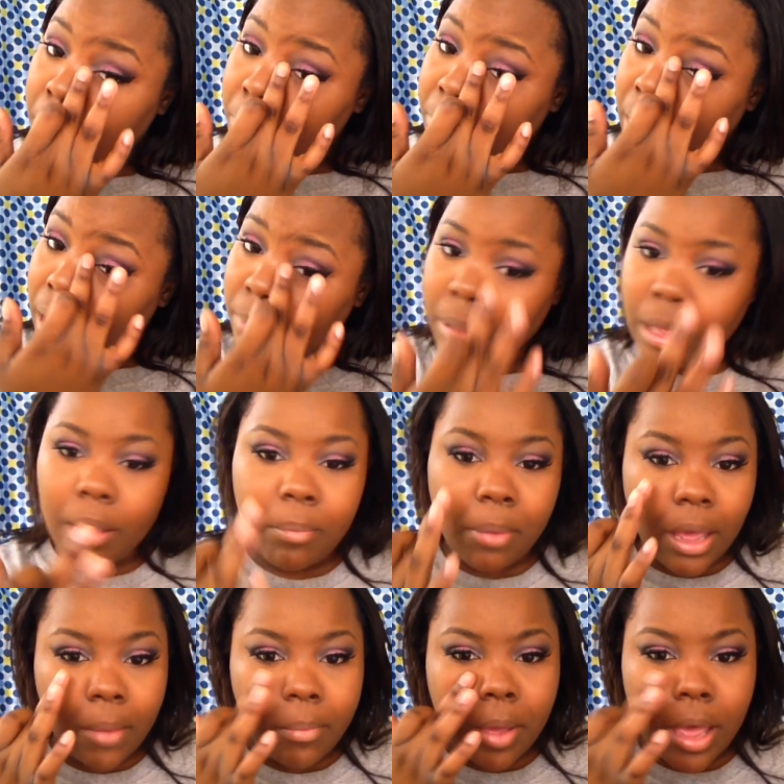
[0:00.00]
pat, pat,
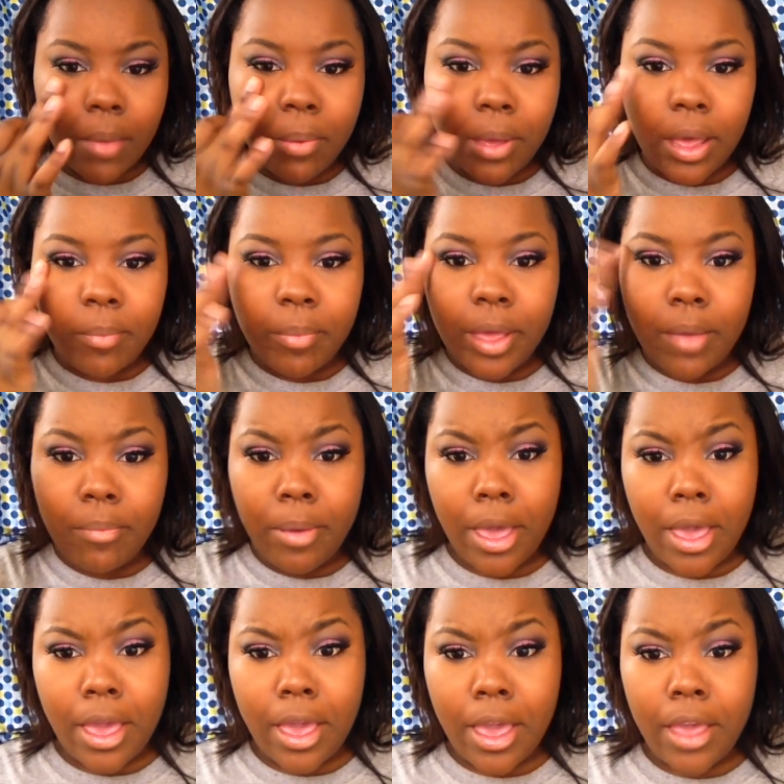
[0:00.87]
pat, pat, pat, pat,
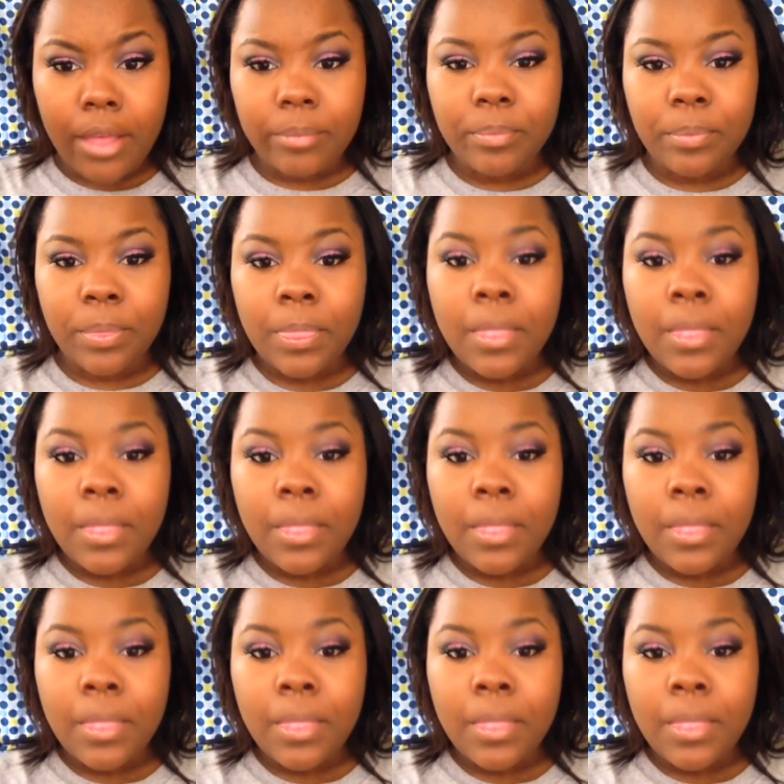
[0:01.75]
pat.